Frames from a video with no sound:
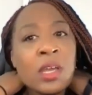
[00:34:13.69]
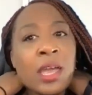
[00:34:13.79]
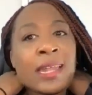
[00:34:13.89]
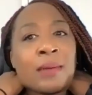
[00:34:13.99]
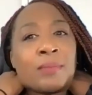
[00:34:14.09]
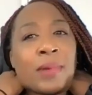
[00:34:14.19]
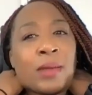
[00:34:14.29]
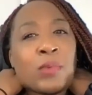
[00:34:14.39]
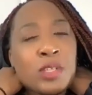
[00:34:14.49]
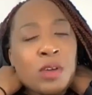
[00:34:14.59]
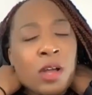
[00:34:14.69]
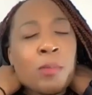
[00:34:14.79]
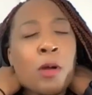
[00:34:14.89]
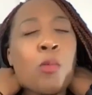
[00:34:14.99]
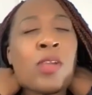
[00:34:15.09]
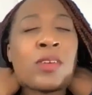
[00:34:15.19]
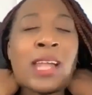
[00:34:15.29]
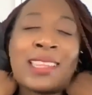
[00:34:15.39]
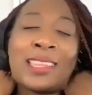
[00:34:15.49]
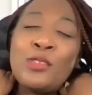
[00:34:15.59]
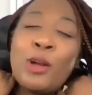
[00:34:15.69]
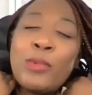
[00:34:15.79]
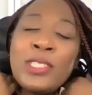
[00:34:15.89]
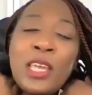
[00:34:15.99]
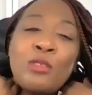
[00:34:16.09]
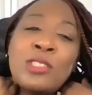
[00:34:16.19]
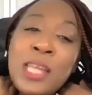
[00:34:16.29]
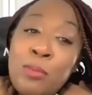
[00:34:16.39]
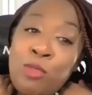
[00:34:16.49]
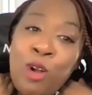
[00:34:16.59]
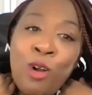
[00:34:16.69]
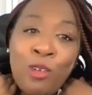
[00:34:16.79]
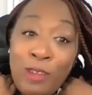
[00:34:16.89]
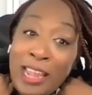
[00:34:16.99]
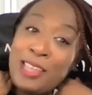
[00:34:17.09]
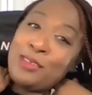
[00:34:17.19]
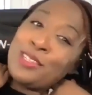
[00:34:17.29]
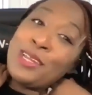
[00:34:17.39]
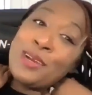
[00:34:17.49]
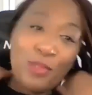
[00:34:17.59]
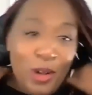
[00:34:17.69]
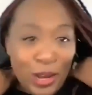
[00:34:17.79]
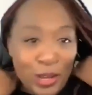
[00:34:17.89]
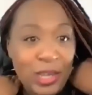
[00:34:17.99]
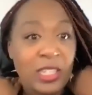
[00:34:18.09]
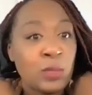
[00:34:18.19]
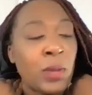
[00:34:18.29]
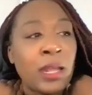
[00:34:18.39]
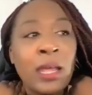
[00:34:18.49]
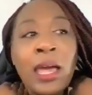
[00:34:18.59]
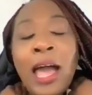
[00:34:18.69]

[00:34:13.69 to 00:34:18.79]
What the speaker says: And we talk about whether or not, we said you slept wrong, right? You slept wrong and you get this pain.